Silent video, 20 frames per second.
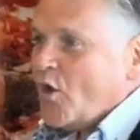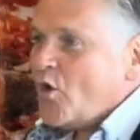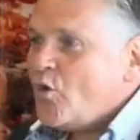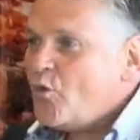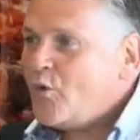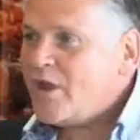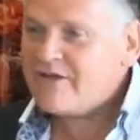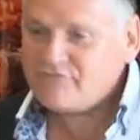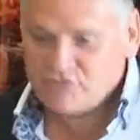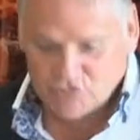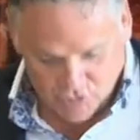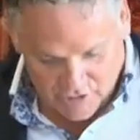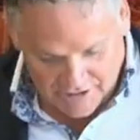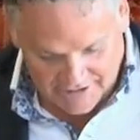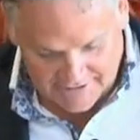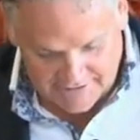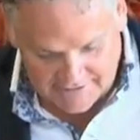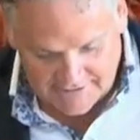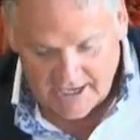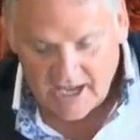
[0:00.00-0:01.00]
We have
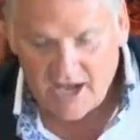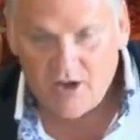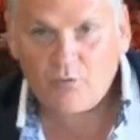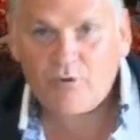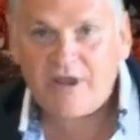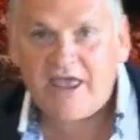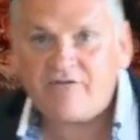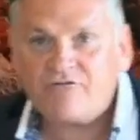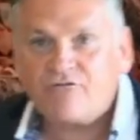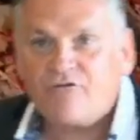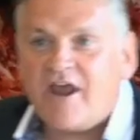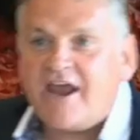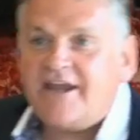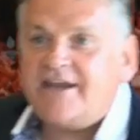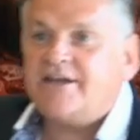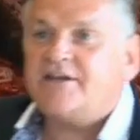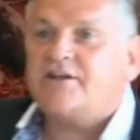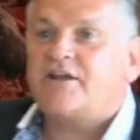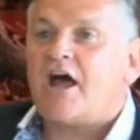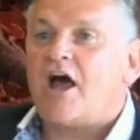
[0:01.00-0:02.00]
trillion cut, we have
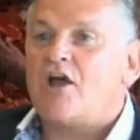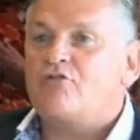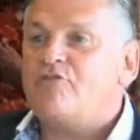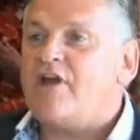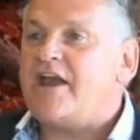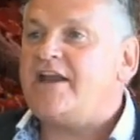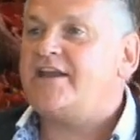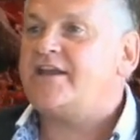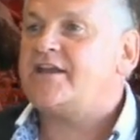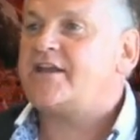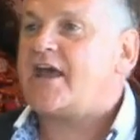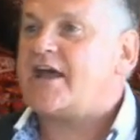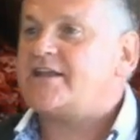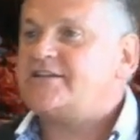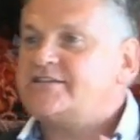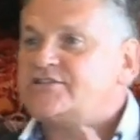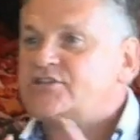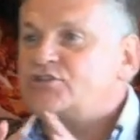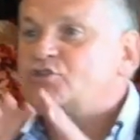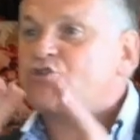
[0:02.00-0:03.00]
radian cut. A radian cut
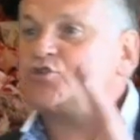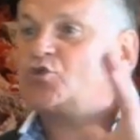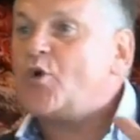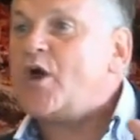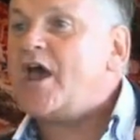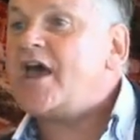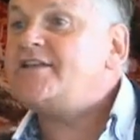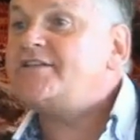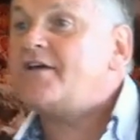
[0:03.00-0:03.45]
is a square